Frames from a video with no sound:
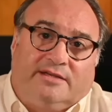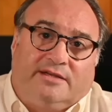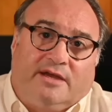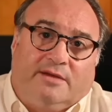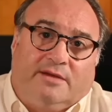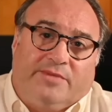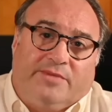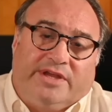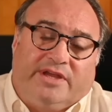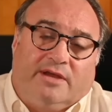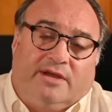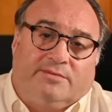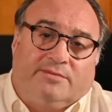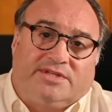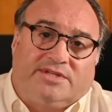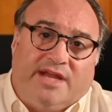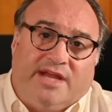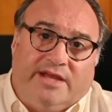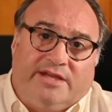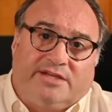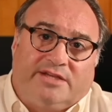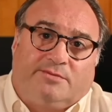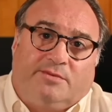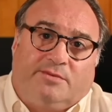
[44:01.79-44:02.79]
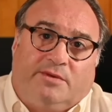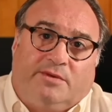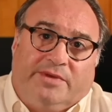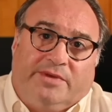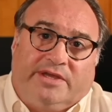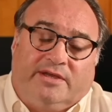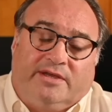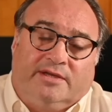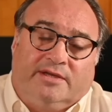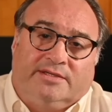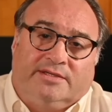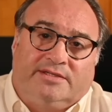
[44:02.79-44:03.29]
and come, becomes tangible
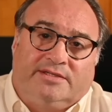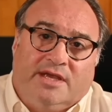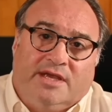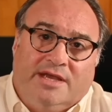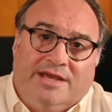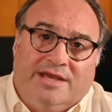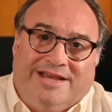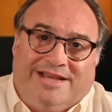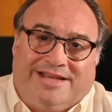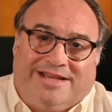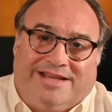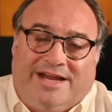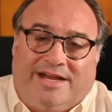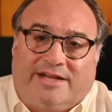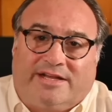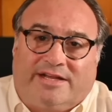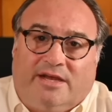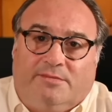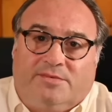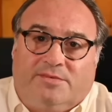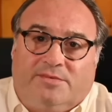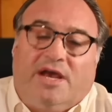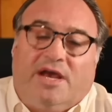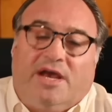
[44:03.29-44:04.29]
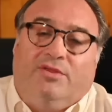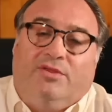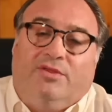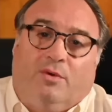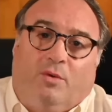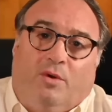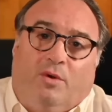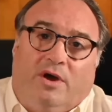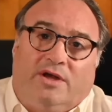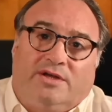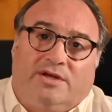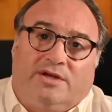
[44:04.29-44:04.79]
because kind of comes out in
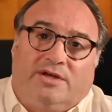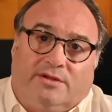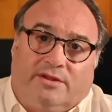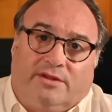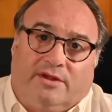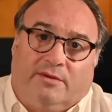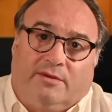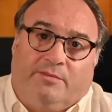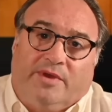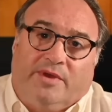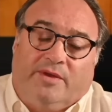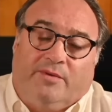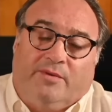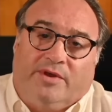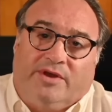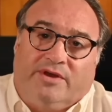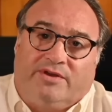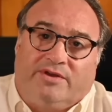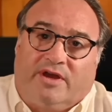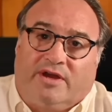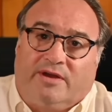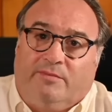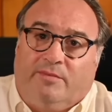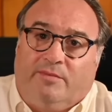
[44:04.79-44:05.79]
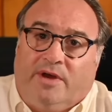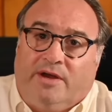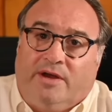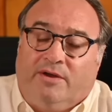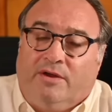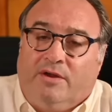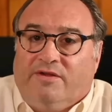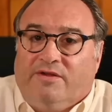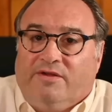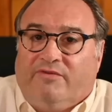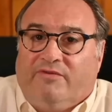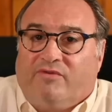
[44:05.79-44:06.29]
the wash a little bit when you're talking
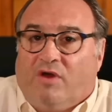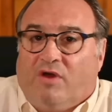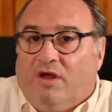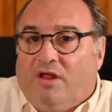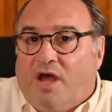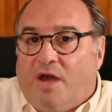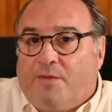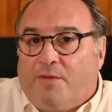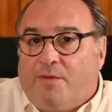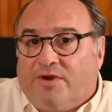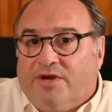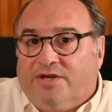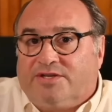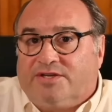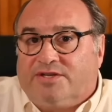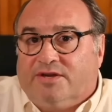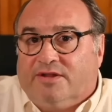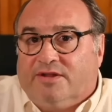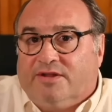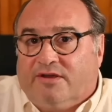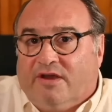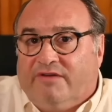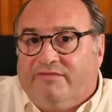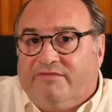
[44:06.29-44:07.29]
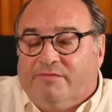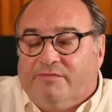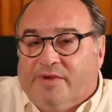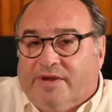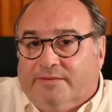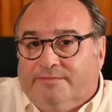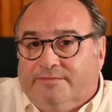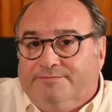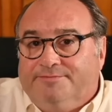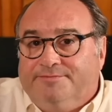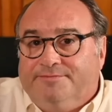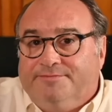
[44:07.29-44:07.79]
about the overall operation of the
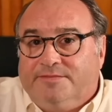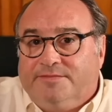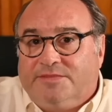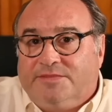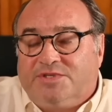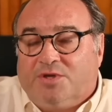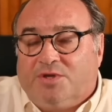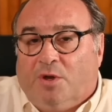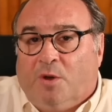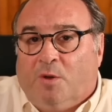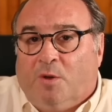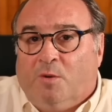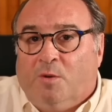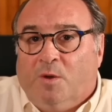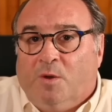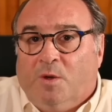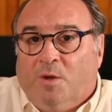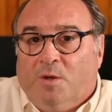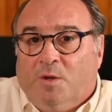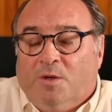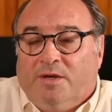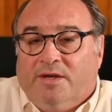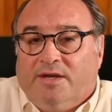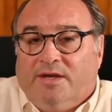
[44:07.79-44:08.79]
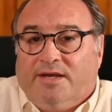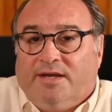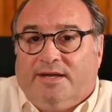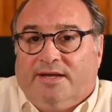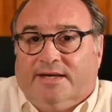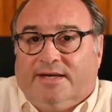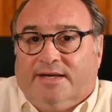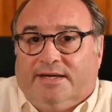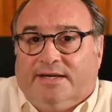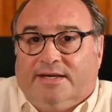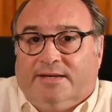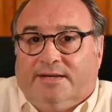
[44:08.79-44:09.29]
government. So,
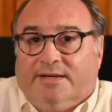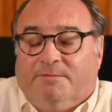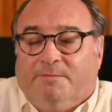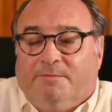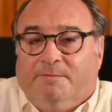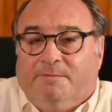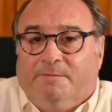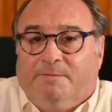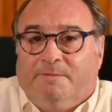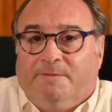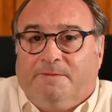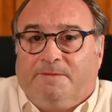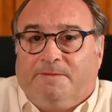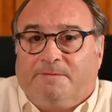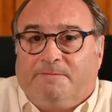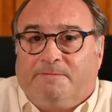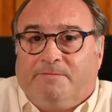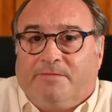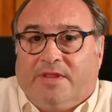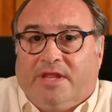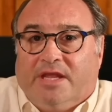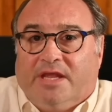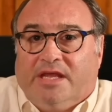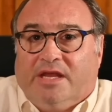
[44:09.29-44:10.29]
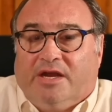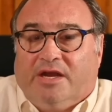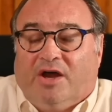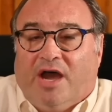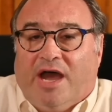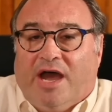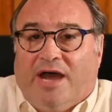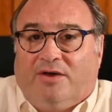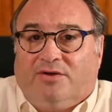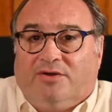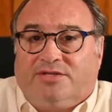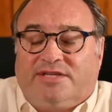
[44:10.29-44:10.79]
uh, you
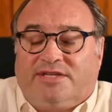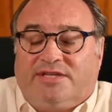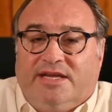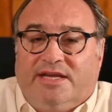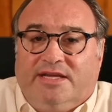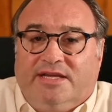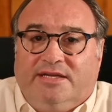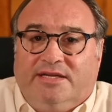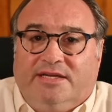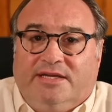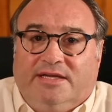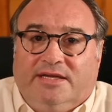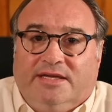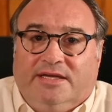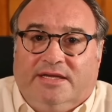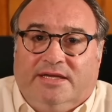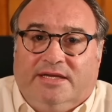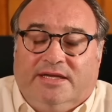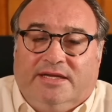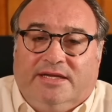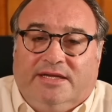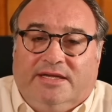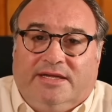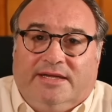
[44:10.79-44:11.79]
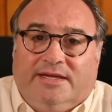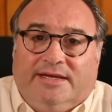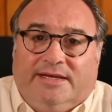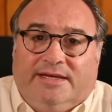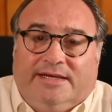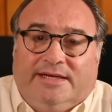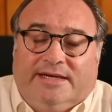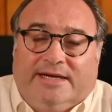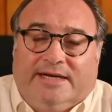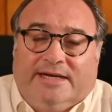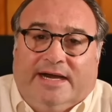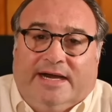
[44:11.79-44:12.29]
know, housing,
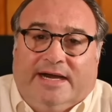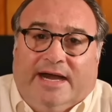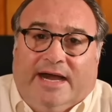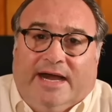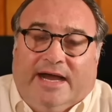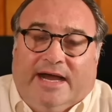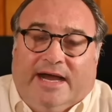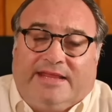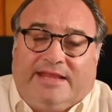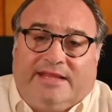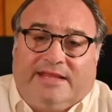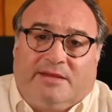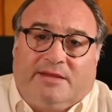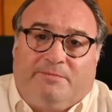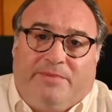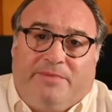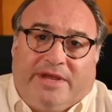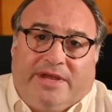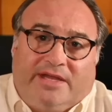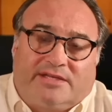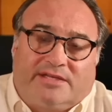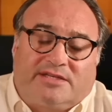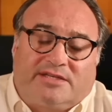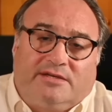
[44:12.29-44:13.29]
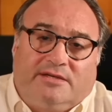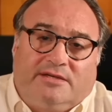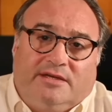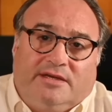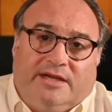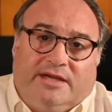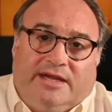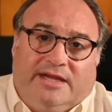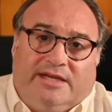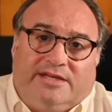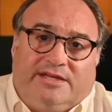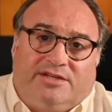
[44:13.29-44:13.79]
uh, I think the biggest
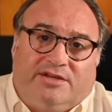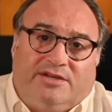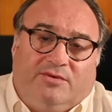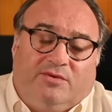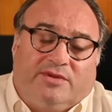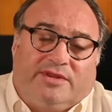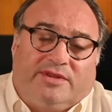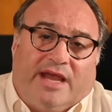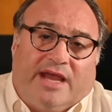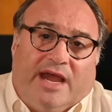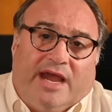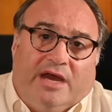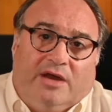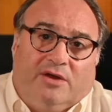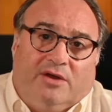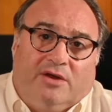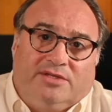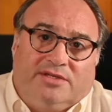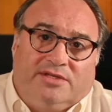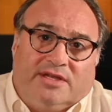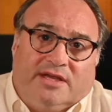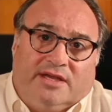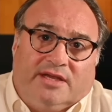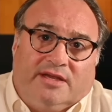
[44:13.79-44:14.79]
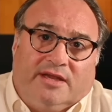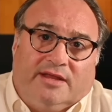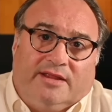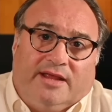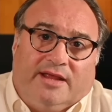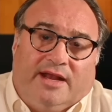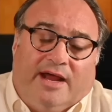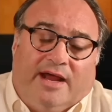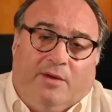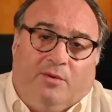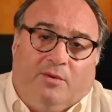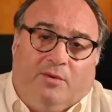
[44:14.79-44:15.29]
issue with the housing
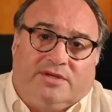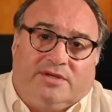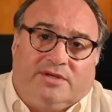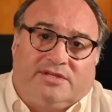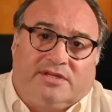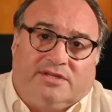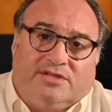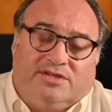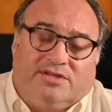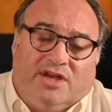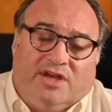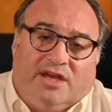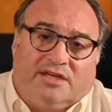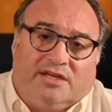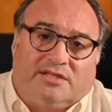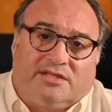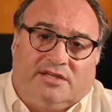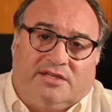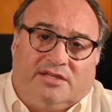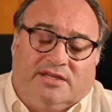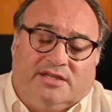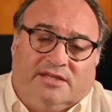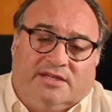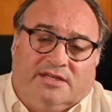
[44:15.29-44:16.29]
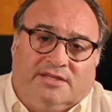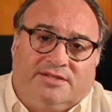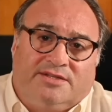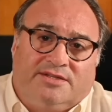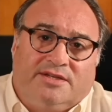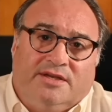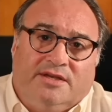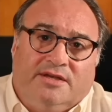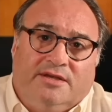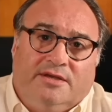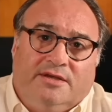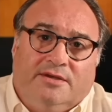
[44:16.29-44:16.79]
that I would suggest
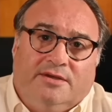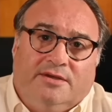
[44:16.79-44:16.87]
is